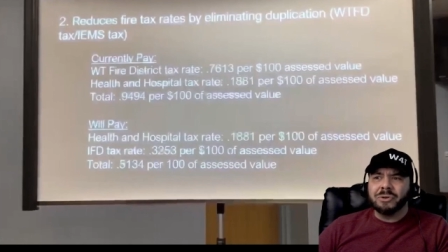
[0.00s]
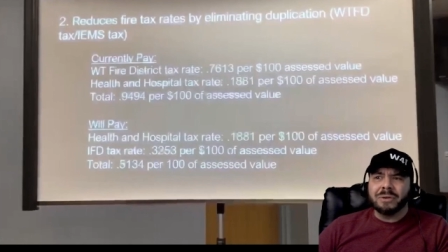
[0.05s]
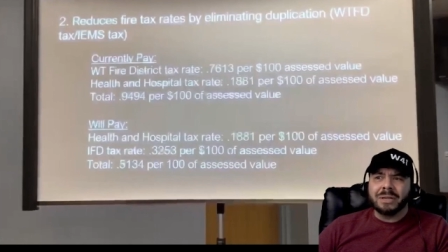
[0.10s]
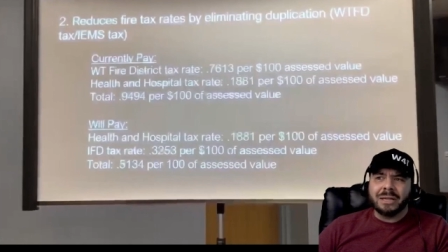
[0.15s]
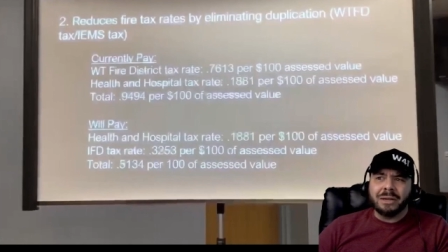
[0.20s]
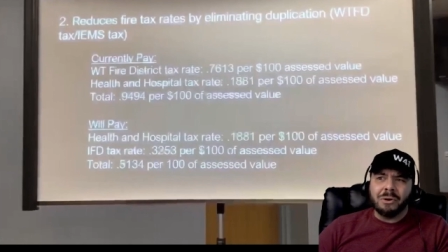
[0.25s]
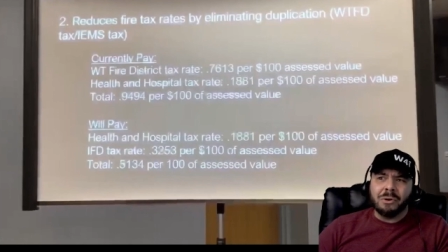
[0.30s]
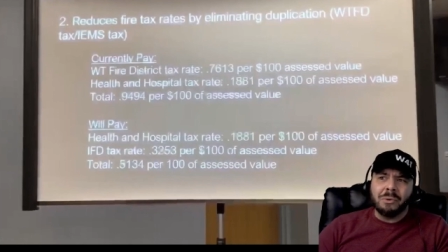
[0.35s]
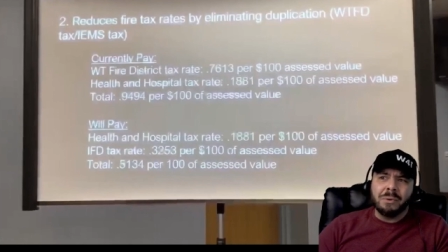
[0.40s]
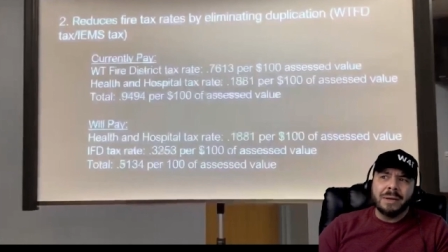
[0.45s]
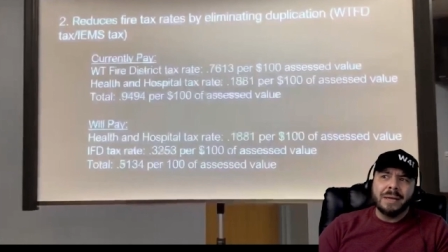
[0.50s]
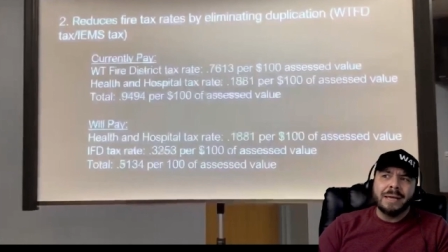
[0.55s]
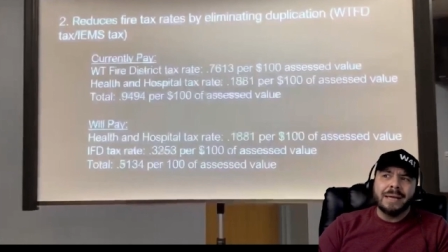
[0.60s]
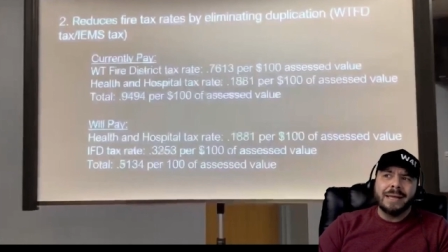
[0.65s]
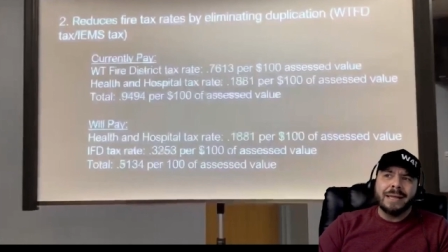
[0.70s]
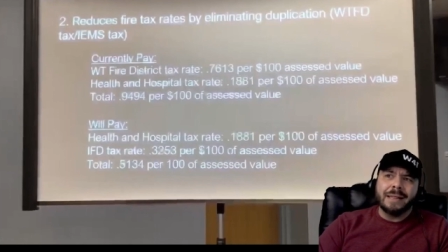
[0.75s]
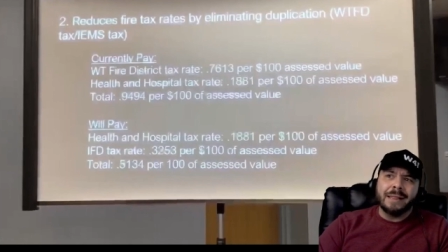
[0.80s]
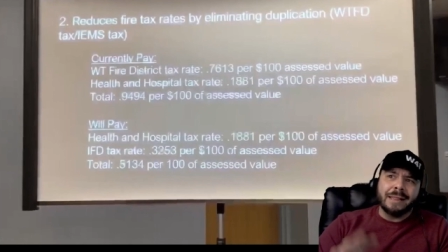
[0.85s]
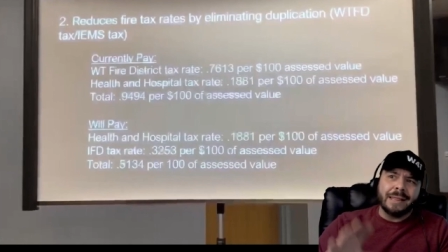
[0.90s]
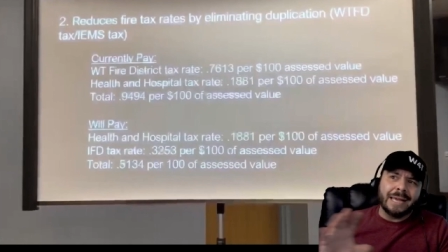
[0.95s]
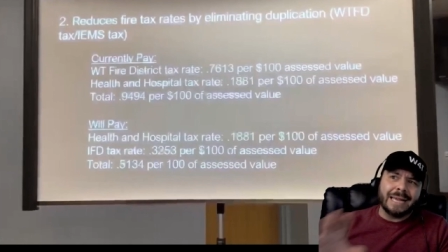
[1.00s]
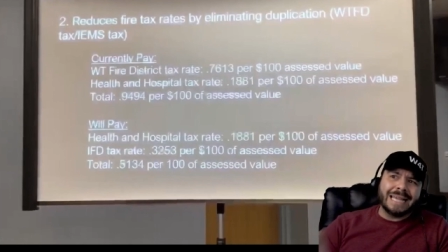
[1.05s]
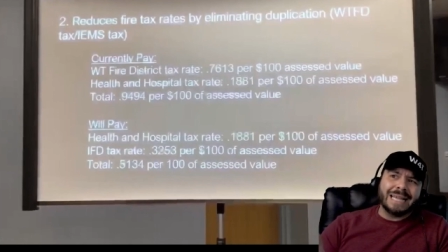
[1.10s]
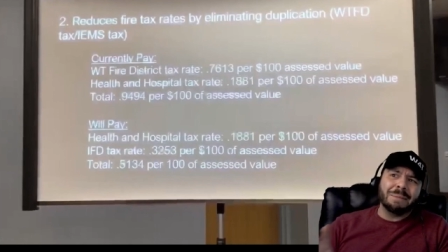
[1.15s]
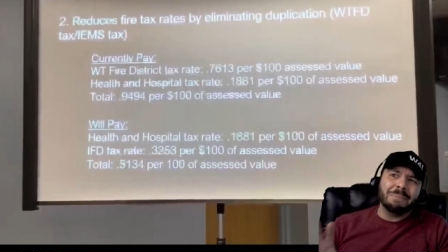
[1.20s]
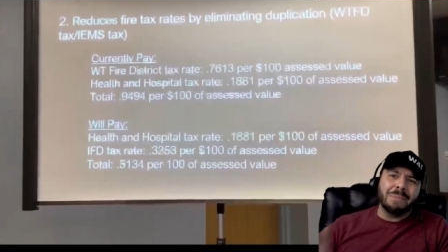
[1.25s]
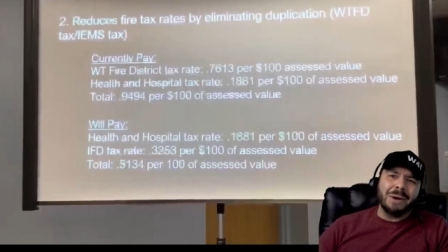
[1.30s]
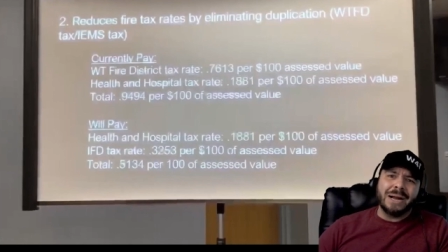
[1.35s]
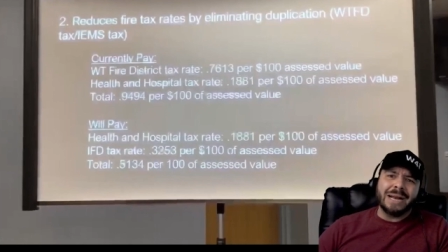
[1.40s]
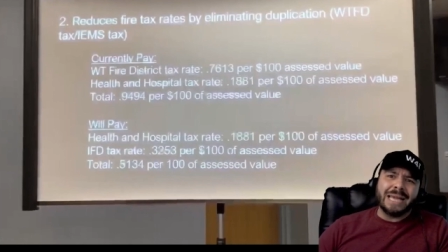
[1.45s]
So this
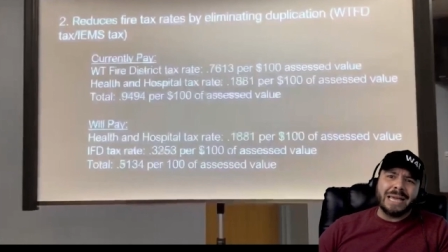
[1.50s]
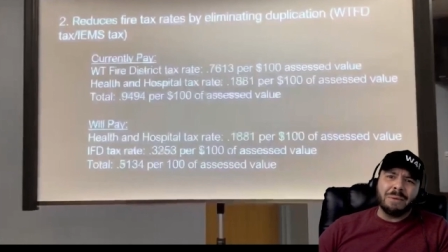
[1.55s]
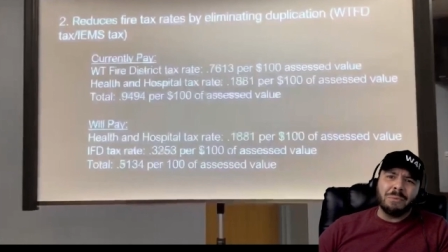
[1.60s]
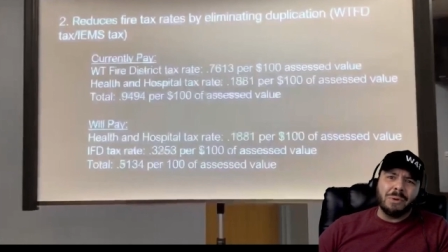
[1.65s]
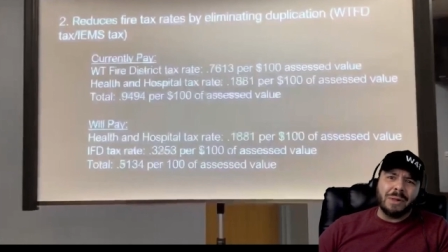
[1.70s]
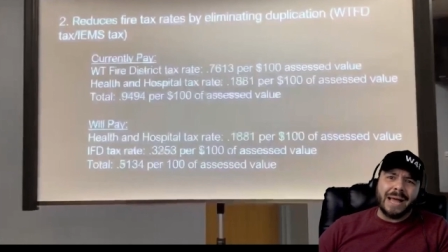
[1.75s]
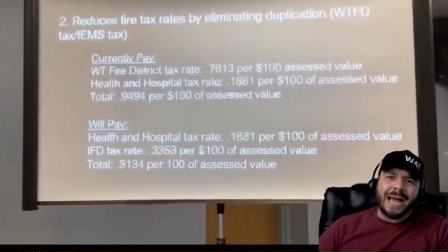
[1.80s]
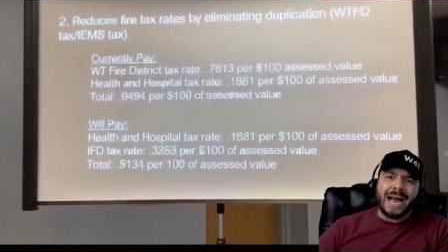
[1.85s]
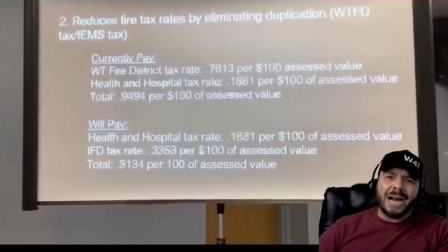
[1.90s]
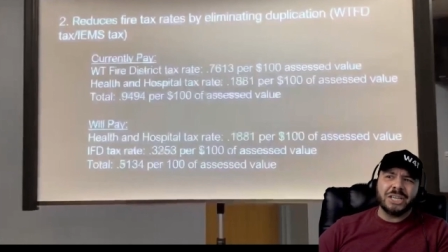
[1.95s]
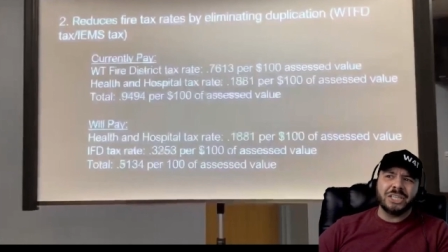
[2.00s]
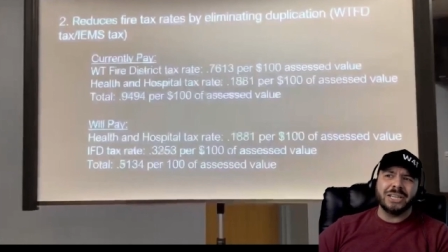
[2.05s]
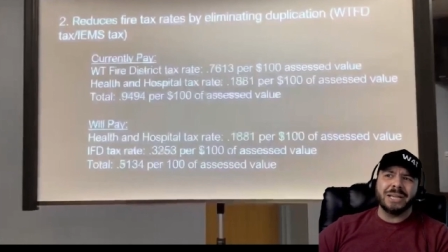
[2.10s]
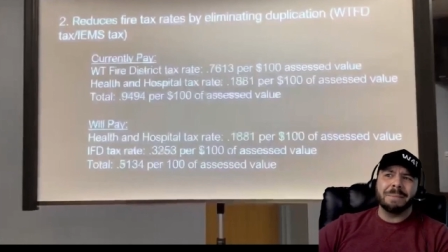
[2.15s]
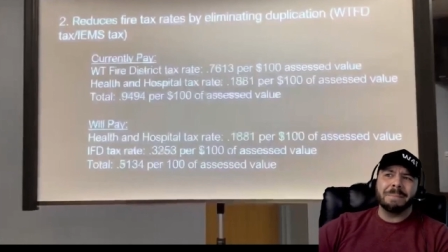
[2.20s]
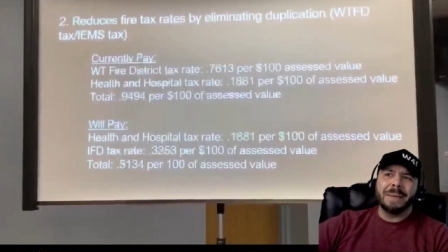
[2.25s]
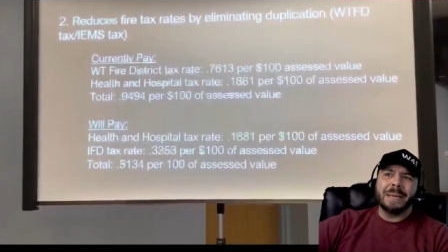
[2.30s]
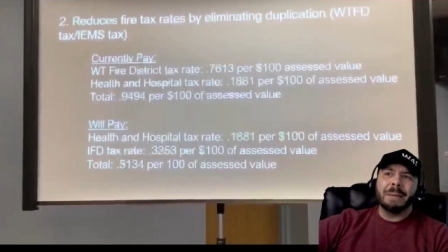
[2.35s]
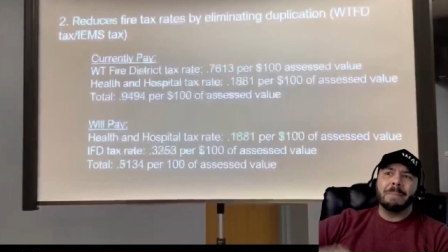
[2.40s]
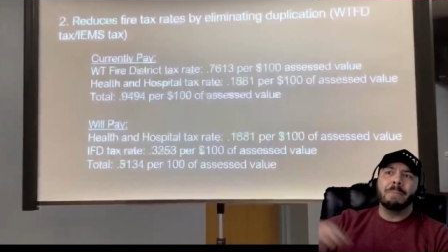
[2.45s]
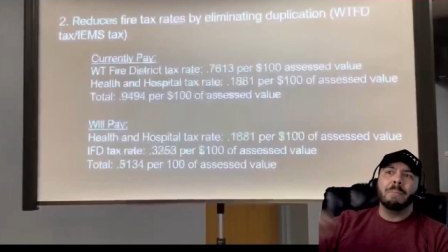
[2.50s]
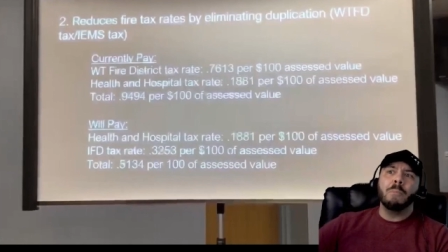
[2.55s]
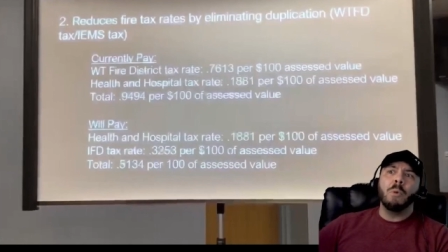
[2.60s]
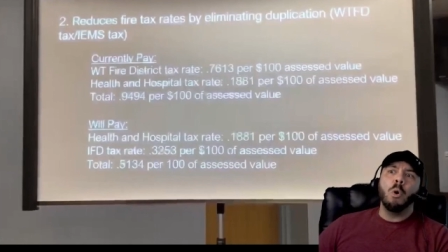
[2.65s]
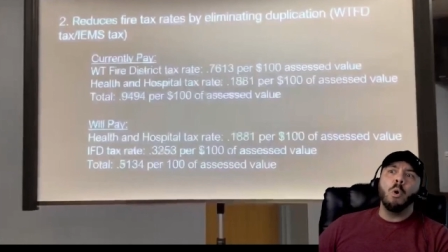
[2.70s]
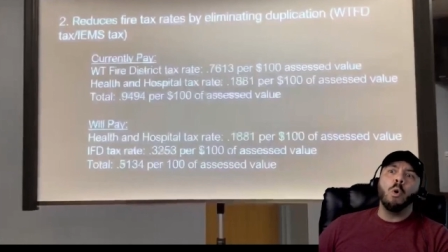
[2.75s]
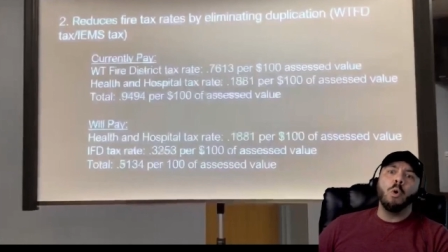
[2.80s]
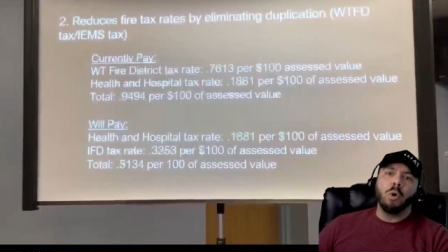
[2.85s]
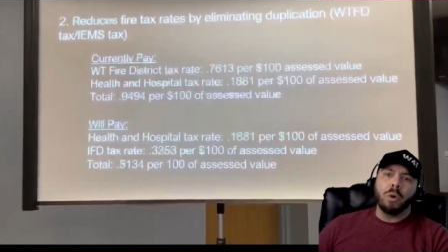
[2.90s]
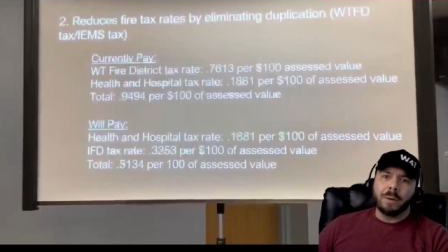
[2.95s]
money will actually be
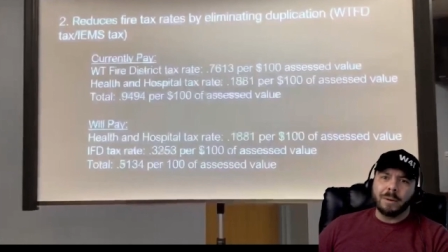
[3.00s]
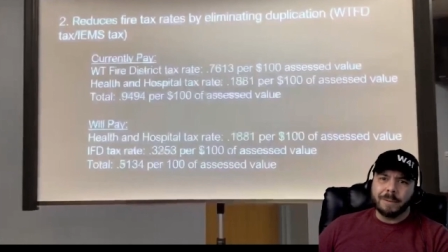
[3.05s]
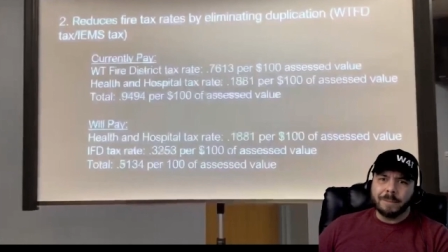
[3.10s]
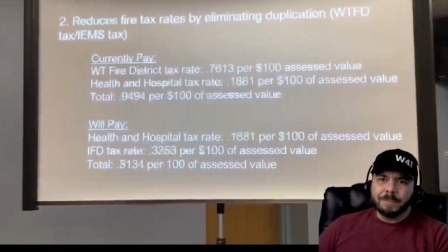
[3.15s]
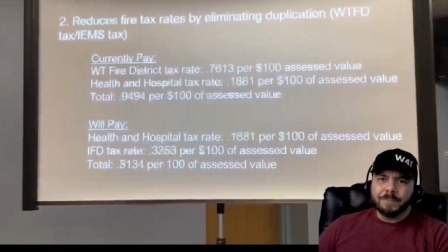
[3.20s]
more.